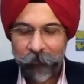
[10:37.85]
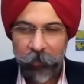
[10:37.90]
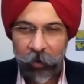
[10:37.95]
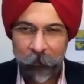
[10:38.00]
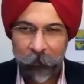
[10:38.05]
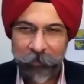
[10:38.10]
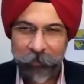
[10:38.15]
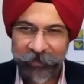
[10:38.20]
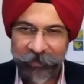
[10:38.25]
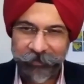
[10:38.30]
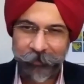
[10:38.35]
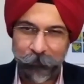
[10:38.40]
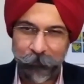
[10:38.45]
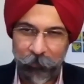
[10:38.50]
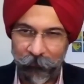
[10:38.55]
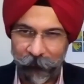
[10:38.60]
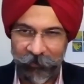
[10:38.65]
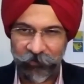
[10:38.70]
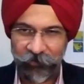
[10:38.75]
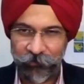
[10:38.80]
Bombay is a
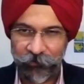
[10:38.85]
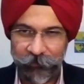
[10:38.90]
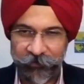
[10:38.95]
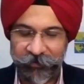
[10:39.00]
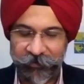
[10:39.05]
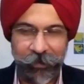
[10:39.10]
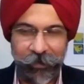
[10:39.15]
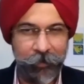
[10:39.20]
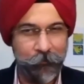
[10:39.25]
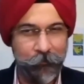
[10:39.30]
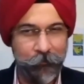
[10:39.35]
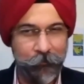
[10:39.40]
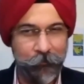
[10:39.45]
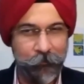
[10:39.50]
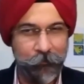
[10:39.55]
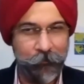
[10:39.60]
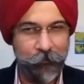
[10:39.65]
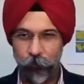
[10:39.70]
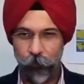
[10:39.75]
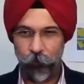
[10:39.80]
professional city.
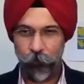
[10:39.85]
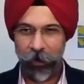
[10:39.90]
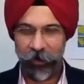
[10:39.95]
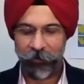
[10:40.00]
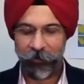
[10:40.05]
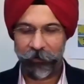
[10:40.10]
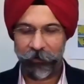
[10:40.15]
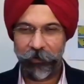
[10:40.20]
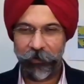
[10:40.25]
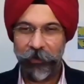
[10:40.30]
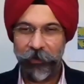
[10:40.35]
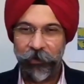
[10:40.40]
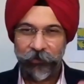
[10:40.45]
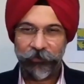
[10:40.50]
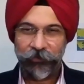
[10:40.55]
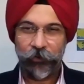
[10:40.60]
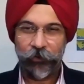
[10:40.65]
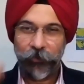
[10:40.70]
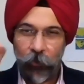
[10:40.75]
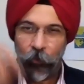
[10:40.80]
Both husband and wife go to
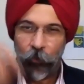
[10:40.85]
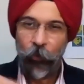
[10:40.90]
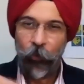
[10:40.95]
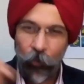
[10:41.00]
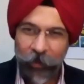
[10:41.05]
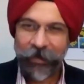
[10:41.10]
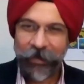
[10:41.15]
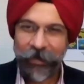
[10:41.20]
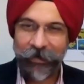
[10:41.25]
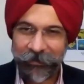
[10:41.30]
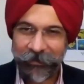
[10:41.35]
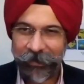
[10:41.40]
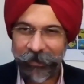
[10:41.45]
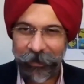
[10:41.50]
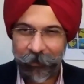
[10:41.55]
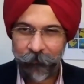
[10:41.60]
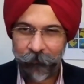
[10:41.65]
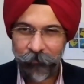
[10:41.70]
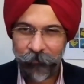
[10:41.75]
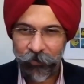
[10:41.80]
work. So the
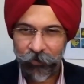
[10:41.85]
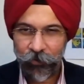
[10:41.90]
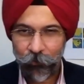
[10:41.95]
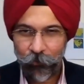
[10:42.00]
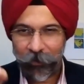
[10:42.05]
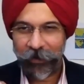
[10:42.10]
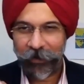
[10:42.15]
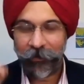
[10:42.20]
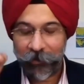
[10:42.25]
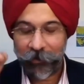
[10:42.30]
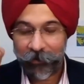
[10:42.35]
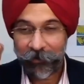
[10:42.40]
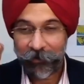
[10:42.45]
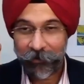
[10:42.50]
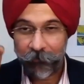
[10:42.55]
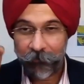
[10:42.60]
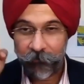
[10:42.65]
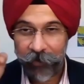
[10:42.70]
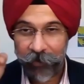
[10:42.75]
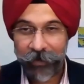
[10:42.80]
only time you
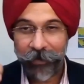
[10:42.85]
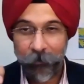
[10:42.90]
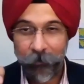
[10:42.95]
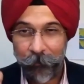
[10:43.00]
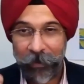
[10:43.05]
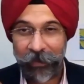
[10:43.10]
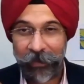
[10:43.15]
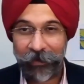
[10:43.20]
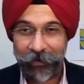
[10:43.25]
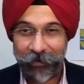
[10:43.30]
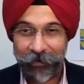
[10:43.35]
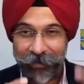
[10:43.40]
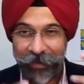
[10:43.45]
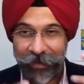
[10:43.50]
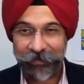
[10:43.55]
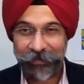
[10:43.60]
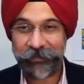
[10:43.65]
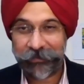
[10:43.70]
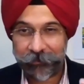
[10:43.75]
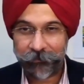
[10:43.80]
can ring a bell
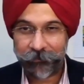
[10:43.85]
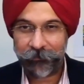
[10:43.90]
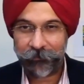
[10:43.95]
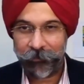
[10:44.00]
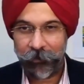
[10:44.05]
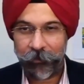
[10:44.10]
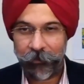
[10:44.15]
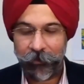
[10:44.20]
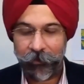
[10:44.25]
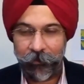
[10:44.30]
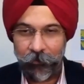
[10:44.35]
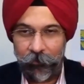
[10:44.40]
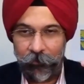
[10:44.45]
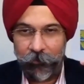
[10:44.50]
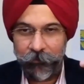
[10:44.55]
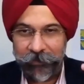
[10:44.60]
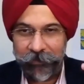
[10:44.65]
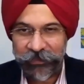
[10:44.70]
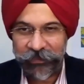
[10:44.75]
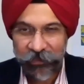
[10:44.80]
and get the
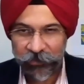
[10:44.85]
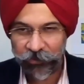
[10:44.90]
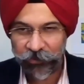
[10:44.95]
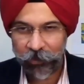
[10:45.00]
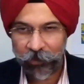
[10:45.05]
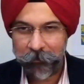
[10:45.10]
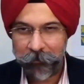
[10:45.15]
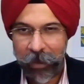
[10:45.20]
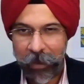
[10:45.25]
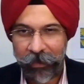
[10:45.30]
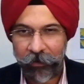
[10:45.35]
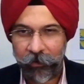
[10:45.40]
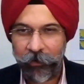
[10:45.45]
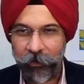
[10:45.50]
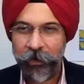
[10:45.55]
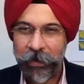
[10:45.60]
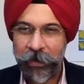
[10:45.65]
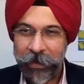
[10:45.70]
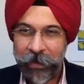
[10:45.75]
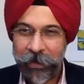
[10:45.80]
decision
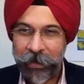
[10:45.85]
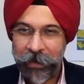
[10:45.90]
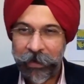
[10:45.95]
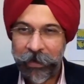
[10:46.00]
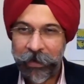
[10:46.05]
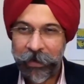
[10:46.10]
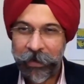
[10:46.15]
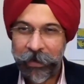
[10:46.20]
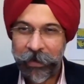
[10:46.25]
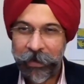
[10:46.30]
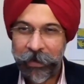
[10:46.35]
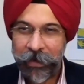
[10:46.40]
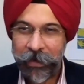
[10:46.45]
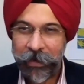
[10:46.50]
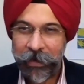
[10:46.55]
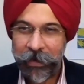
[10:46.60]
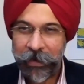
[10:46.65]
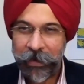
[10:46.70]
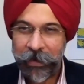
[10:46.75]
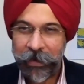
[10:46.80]
maker is you
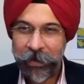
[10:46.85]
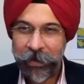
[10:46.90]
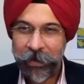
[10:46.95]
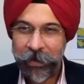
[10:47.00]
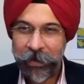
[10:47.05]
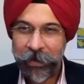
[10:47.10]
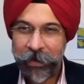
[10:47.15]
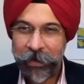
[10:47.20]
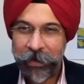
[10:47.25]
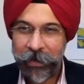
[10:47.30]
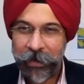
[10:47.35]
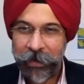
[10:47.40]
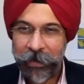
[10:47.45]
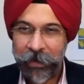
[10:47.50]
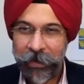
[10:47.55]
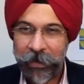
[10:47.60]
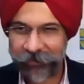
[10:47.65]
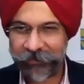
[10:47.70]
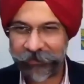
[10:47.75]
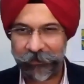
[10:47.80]
start ringing bells at
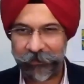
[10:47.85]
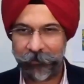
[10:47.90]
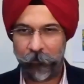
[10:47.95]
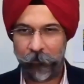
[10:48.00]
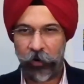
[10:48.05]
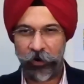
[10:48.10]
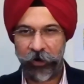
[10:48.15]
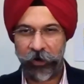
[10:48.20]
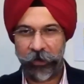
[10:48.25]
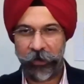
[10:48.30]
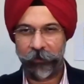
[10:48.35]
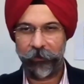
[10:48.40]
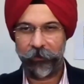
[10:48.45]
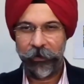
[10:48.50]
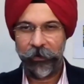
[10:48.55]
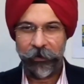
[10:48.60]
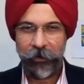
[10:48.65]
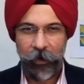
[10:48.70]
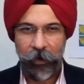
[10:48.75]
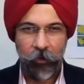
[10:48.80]
6 in the morning.
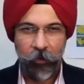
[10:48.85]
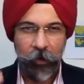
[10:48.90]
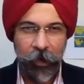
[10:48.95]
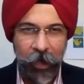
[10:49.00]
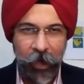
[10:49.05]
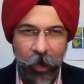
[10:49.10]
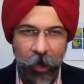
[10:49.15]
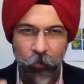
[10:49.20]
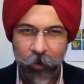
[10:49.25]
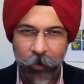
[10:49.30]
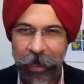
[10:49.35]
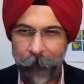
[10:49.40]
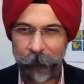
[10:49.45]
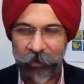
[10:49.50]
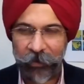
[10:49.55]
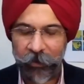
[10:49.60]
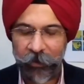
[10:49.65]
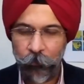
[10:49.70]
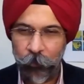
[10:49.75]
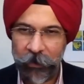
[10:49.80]
Now, how
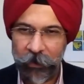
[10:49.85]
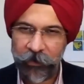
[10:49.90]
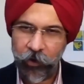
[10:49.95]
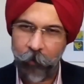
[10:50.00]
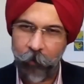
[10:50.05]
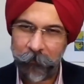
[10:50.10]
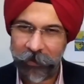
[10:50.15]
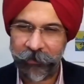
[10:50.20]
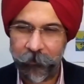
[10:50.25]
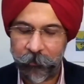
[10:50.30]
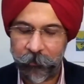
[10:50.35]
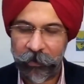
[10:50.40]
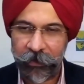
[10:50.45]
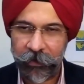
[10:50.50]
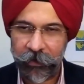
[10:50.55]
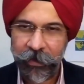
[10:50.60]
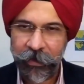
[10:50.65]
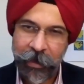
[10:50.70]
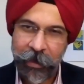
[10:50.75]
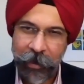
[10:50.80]
happy will your mother
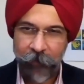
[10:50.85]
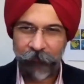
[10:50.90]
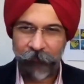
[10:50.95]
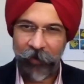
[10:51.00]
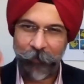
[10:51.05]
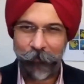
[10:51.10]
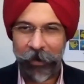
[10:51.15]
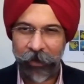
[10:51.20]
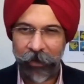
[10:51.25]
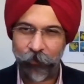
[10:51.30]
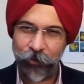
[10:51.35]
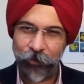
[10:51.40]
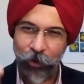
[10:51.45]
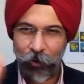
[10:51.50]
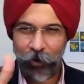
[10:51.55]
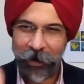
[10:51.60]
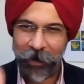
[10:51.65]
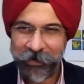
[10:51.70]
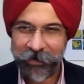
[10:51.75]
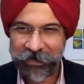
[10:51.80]
be if I maro your
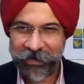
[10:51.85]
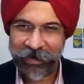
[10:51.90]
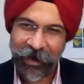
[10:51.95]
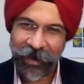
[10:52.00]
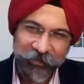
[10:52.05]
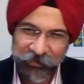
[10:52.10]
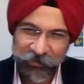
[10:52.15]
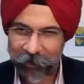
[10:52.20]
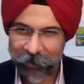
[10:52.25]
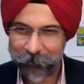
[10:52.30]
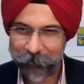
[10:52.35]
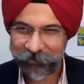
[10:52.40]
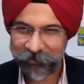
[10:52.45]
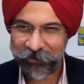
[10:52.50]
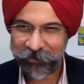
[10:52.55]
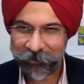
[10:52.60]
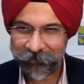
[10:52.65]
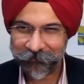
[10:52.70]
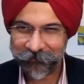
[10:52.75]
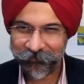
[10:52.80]
ghanti at 6
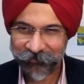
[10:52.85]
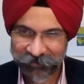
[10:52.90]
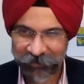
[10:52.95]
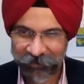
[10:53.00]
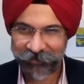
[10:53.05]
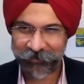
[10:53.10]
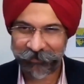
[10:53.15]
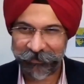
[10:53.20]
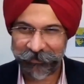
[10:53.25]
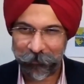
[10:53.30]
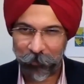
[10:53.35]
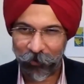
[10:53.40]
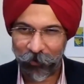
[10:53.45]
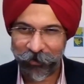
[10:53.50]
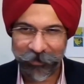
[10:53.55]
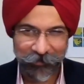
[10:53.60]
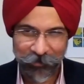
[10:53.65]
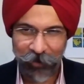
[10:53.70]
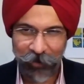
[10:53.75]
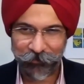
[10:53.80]
baje, 6 in the
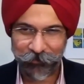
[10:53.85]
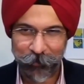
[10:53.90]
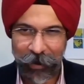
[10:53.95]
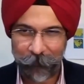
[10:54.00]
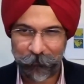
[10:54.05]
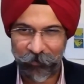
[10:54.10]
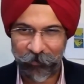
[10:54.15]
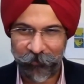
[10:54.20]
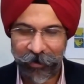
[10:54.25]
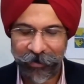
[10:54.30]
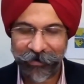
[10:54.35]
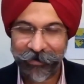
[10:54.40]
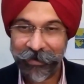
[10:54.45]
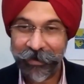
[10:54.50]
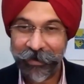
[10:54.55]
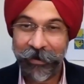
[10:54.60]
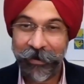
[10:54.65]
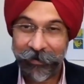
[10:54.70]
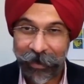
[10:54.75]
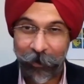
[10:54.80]
morning? Not too happy, right?
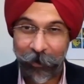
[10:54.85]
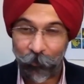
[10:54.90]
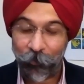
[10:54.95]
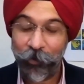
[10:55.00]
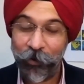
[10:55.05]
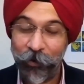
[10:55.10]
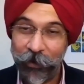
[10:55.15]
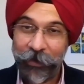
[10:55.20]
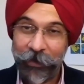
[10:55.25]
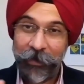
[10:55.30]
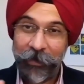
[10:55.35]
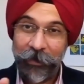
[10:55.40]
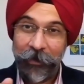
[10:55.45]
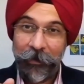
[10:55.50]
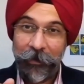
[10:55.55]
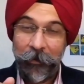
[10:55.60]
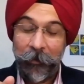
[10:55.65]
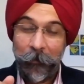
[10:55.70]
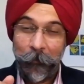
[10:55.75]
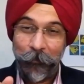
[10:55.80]
Now,
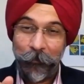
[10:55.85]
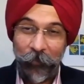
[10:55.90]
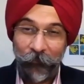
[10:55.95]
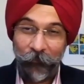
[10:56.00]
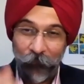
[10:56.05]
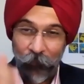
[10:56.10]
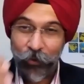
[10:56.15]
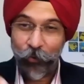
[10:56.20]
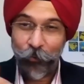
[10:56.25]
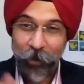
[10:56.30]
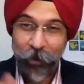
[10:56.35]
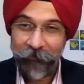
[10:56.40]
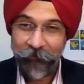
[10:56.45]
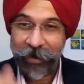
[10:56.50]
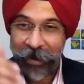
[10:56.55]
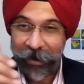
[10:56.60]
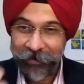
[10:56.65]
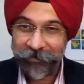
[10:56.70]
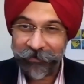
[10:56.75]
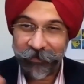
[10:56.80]
before you
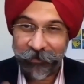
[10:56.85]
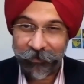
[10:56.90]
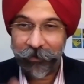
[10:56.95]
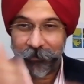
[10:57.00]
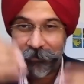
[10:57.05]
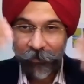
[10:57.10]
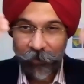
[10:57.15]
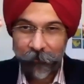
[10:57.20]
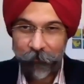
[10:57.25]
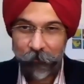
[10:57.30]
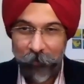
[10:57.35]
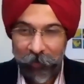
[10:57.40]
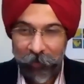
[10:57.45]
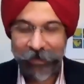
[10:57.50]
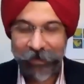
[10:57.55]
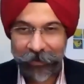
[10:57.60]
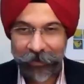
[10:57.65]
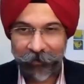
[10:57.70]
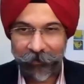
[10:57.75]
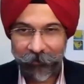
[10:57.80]
even entered the
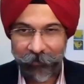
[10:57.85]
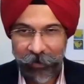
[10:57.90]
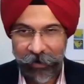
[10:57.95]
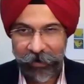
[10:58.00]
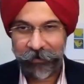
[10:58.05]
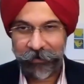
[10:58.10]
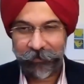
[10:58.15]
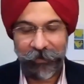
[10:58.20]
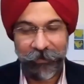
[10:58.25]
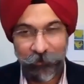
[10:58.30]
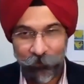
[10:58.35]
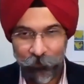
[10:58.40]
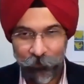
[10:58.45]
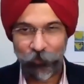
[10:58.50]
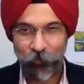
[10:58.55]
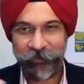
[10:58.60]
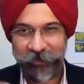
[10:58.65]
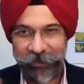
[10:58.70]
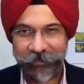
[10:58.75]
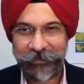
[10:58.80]
building, right? In
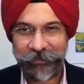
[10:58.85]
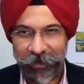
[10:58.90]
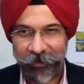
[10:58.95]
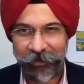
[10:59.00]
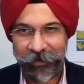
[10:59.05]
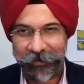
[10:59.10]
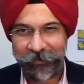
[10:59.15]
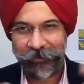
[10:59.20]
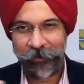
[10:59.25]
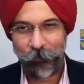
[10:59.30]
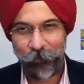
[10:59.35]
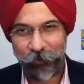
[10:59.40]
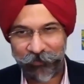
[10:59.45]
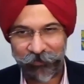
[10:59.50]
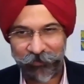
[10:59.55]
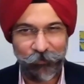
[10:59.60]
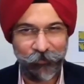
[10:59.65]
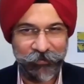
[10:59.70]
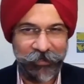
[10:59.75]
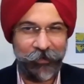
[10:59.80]
those days, luckily, there was
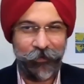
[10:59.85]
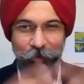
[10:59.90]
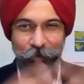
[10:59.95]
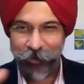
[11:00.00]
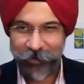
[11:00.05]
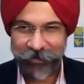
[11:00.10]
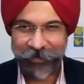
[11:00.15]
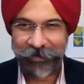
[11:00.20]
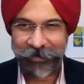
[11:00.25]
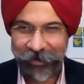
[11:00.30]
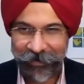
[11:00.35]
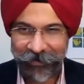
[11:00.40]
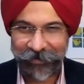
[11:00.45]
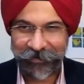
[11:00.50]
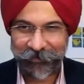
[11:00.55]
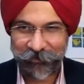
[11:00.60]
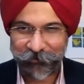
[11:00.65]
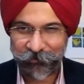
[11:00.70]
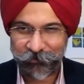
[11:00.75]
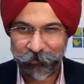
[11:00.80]
no security like
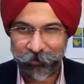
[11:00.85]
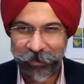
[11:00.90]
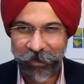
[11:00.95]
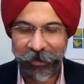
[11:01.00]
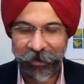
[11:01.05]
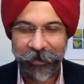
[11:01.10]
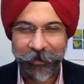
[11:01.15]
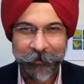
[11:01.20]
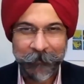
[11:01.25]
it is today.